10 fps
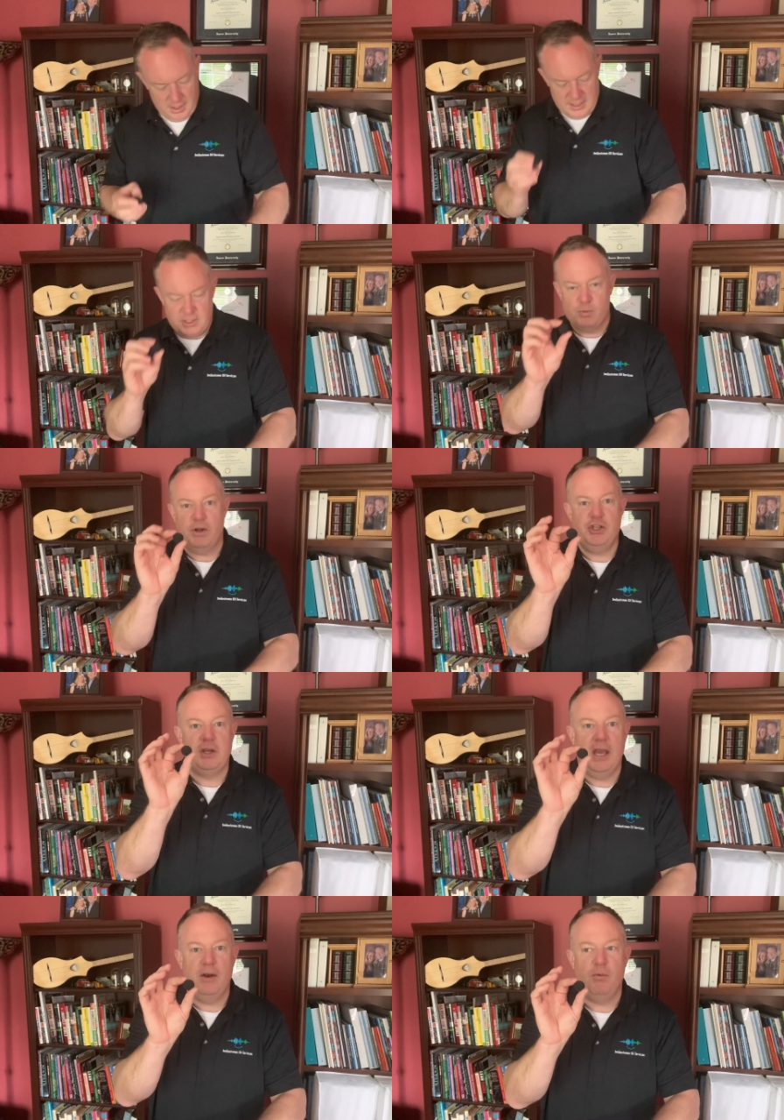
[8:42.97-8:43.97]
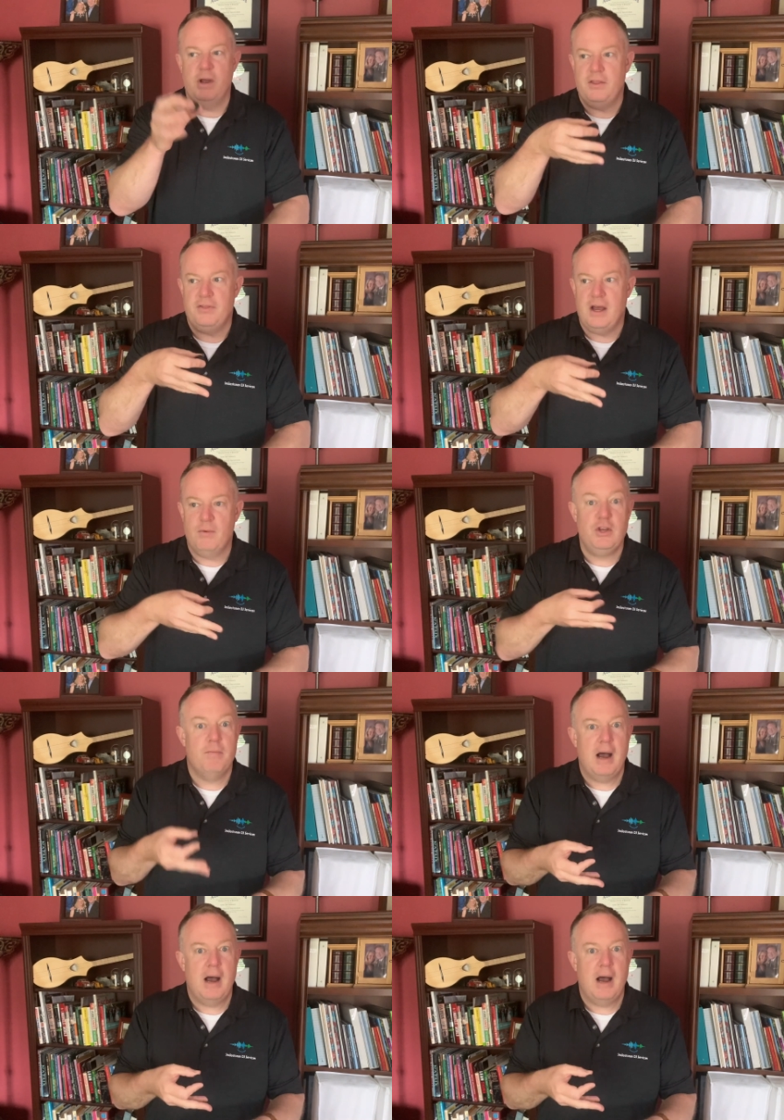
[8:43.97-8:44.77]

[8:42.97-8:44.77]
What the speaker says: This is what you get with when you